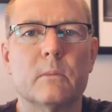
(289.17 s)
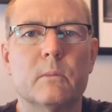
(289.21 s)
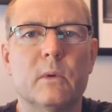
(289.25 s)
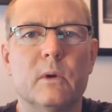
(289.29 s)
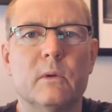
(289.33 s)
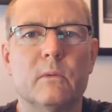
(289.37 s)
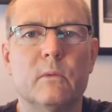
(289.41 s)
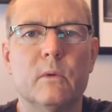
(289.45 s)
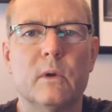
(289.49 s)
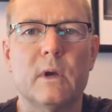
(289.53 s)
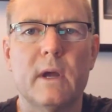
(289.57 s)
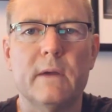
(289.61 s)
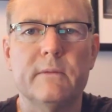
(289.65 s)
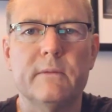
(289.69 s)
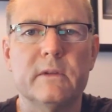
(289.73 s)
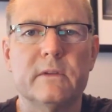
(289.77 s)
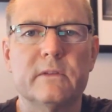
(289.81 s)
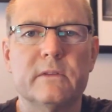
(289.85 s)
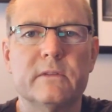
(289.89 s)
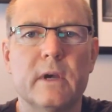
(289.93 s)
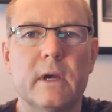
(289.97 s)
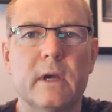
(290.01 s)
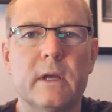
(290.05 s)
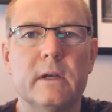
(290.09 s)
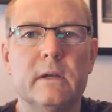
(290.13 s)
But what I've
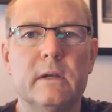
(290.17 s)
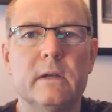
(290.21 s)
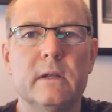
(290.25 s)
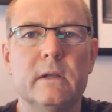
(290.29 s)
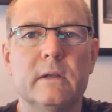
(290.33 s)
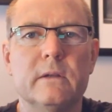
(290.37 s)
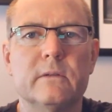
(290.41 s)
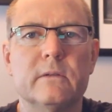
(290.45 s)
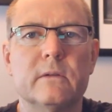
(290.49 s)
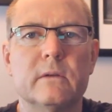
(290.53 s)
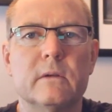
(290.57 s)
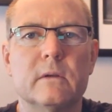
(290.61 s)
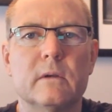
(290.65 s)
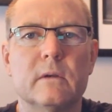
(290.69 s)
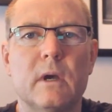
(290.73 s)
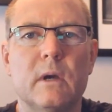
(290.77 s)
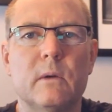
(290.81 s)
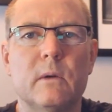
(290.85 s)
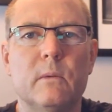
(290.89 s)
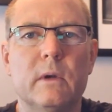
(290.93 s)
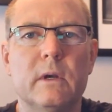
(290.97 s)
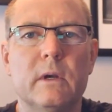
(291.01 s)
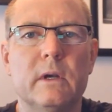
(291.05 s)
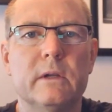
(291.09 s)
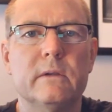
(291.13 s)
decided is I
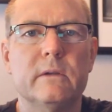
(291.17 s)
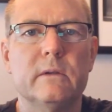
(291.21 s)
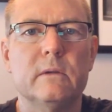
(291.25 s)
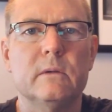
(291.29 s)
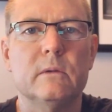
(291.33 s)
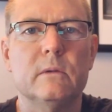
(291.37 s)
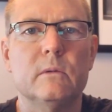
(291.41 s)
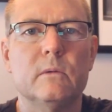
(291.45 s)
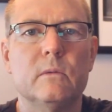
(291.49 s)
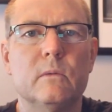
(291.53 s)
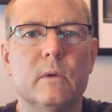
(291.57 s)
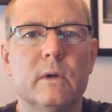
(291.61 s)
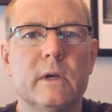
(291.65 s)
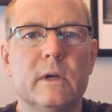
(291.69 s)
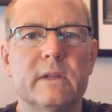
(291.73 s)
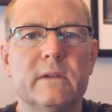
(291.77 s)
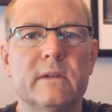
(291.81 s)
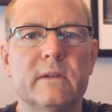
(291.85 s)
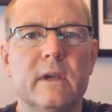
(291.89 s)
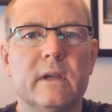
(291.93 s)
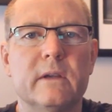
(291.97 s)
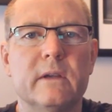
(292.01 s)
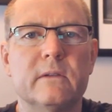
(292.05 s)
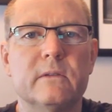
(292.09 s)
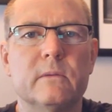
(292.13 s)
want to do what it
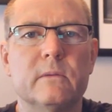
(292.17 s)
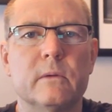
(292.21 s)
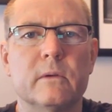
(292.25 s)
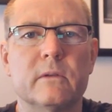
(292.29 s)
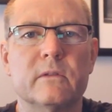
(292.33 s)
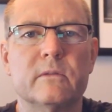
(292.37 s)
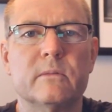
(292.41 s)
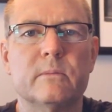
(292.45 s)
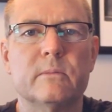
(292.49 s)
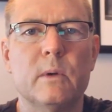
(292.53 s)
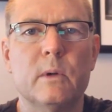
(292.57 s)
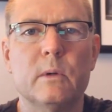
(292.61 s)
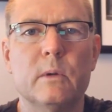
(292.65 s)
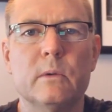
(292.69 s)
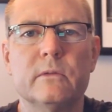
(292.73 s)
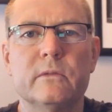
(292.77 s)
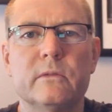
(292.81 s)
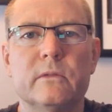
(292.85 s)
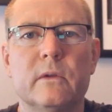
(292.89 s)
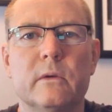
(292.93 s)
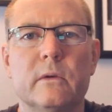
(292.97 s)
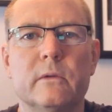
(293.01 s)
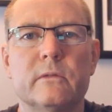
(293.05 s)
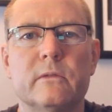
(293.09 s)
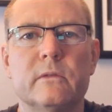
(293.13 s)
takes to
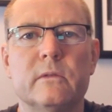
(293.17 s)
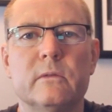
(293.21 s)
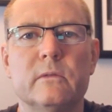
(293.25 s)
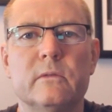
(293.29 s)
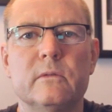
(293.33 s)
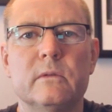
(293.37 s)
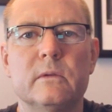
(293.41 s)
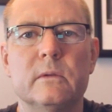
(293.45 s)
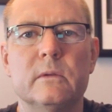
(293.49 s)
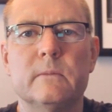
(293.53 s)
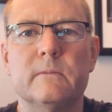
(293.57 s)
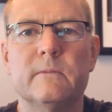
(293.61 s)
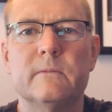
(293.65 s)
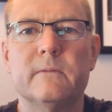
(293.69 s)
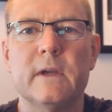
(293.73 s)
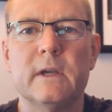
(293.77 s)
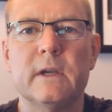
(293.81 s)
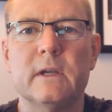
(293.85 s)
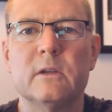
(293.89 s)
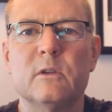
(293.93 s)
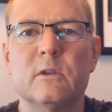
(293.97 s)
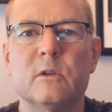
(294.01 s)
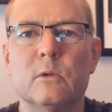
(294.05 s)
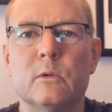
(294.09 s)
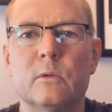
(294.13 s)
expose those YouTube
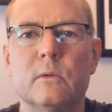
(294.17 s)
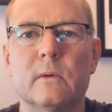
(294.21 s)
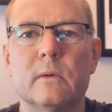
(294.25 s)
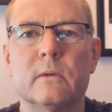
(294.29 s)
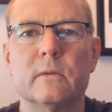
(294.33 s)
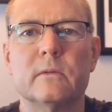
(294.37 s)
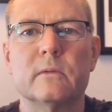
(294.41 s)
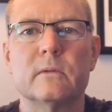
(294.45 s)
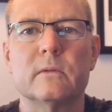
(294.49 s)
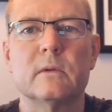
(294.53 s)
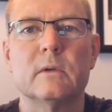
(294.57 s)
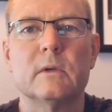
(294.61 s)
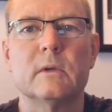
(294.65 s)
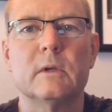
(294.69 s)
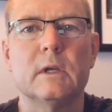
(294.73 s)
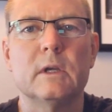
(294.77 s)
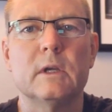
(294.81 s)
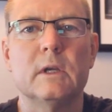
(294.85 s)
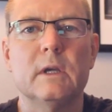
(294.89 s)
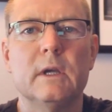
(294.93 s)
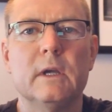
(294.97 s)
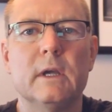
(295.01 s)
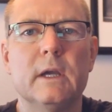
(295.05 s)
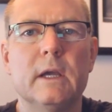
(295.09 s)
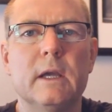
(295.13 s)
fake gurus.
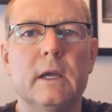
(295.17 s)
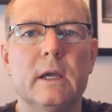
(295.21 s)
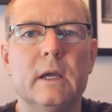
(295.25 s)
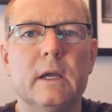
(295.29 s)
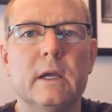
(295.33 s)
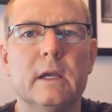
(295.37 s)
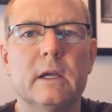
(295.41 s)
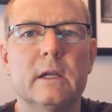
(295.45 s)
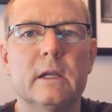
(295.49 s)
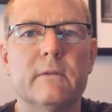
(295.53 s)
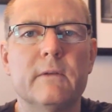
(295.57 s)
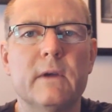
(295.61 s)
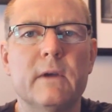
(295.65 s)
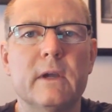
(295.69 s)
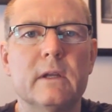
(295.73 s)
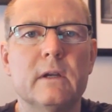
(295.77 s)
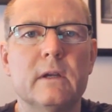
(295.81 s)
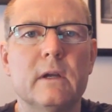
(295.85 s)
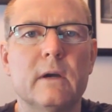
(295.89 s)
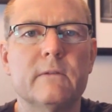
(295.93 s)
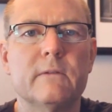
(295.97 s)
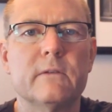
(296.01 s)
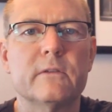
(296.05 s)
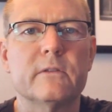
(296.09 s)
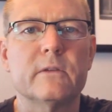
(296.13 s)
And if I can
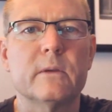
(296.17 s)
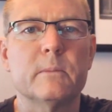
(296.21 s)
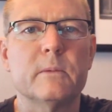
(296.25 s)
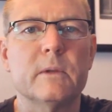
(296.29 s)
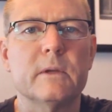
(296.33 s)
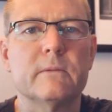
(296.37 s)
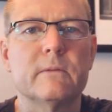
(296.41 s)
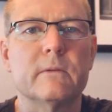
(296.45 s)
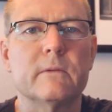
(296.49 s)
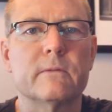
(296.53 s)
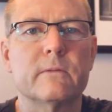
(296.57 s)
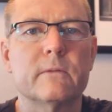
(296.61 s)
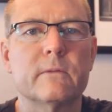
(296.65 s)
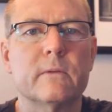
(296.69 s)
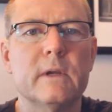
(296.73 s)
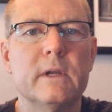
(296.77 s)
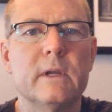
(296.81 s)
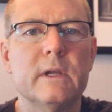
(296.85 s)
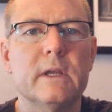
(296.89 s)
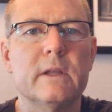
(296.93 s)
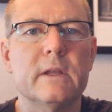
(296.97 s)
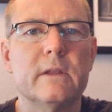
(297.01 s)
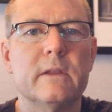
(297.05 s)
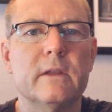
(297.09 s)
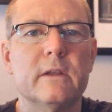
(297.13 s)
offer something for
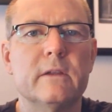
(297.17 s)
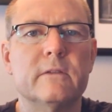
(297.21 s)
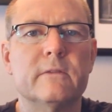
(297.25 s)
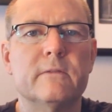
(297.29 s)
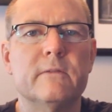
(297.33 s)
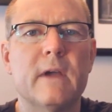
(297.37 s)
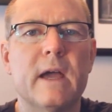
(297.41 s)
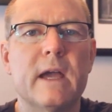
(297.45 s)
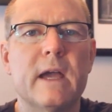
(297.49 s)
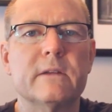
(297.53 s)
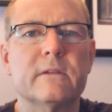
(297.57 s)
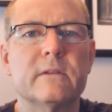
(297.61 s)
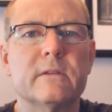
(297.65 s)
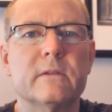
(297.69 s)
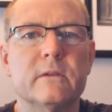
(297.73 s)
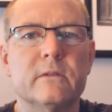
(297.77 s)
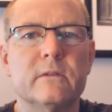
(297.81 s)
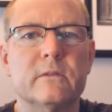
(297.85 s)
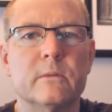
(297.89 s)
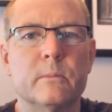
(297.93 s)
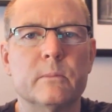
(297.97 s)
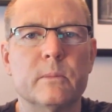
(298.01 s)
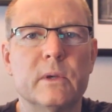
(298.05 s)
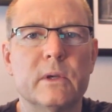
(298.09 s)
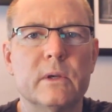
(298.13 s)
free that is vastly
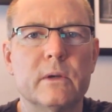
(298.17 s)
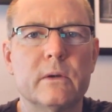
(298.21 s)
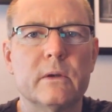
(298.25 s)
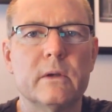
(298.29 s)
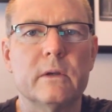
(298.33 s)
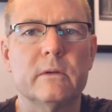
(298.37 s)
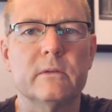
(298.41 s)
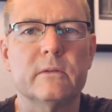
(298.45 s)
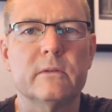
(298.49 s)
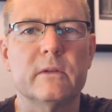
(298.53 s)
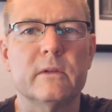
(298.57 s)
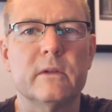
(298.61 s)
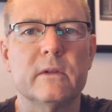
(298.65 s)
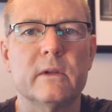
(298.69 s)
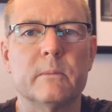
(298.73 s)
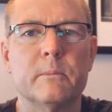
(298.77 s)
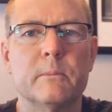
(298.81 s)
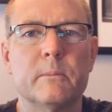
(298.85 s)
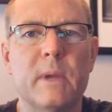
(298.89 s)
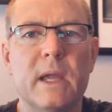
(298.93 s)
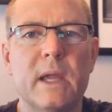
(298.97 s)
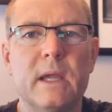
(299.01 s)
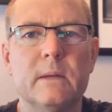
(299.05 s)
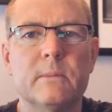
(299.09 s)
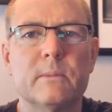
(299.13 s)
superior to their
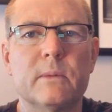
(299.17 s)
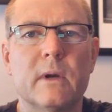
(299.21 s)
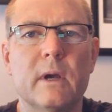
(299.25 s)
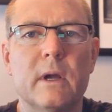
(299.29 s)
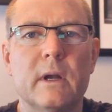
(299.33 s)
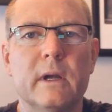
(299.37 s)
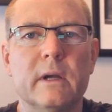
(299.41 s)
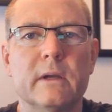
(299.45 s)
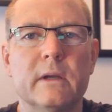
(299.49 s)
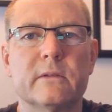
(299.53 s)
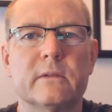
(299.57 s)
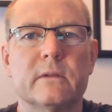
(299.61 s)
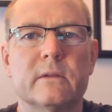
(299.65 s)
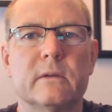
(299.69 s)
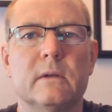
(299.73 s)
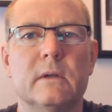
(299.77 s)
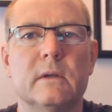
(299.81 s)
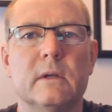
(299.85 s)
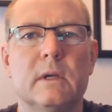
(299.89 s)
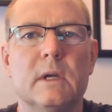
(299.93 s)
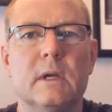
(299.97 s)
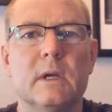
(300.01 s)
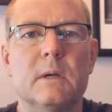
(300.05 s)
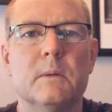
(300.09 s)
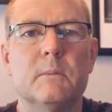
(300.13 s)
paid products,
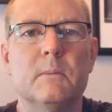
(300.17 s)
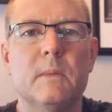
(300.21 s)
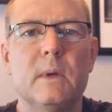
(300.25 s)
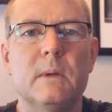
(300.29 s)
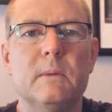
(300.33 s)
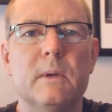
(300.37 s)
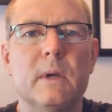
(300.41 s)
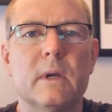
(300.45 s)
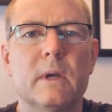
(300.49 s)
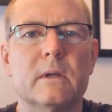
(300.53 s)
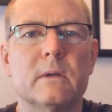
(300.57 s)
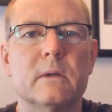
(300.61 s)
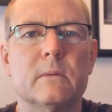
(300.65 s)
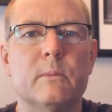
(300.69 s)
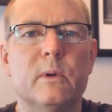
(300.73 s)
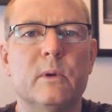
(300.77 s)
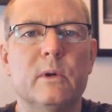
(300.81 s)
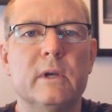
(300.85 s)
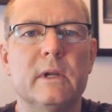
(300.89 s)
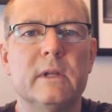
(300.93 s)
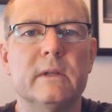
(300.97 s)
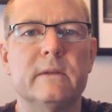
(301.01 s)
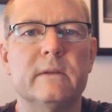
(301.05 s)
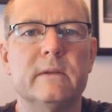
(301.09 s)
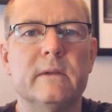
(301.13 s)
maybe I could
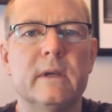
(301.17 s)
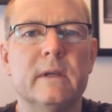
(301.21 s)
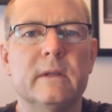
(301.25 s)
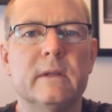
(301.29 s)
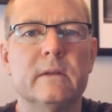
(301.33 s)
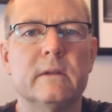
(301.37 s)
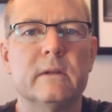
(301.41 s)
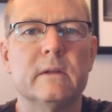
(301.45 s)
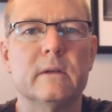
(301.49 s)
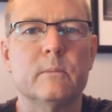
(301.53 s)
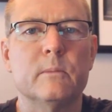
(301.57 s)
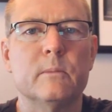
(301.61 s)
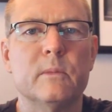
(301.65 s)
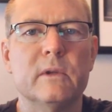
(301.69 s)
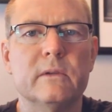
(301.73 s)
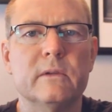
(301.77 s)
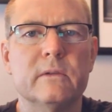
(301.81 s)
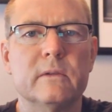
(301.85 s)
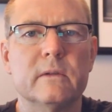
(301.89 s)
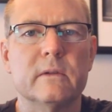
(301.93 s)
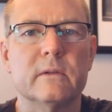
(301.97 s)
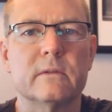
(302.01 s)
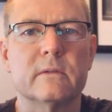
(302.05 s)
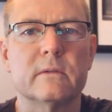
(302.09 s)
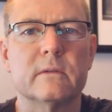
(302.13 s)
put a dent in their
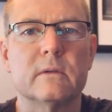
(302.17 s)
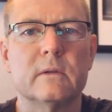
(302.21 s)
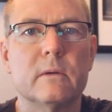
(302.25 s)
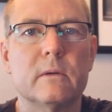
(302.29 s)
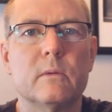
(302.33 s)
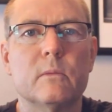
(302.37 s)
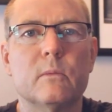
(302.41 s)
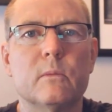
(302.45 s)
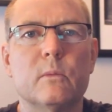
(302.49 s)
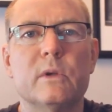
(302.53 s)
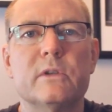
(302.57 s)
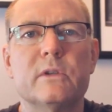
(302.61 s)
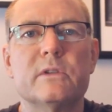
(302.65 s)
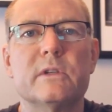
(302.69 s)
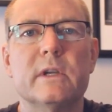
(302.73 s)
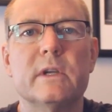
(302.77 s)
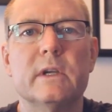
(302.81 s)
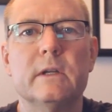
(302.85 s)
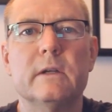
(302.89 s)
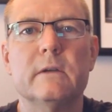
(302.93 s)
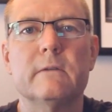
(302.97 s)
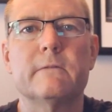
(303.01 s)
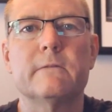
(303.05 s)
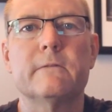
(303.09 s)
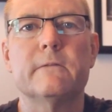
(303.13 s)
business, which
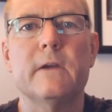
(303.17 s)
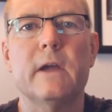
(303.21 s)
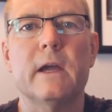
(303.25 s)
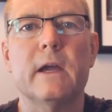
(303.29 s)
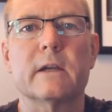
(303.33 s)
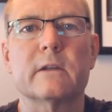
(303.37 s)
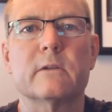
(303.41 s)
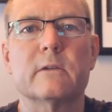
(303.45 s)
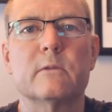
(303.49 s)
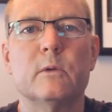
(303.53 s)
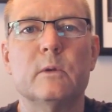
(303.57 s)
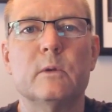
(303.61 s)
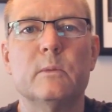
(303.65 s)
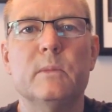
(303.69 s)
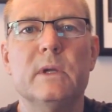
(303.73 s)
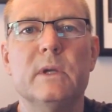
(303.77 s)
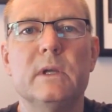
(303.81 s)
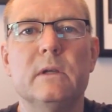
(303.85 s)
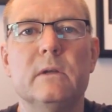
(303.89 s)
in effect would be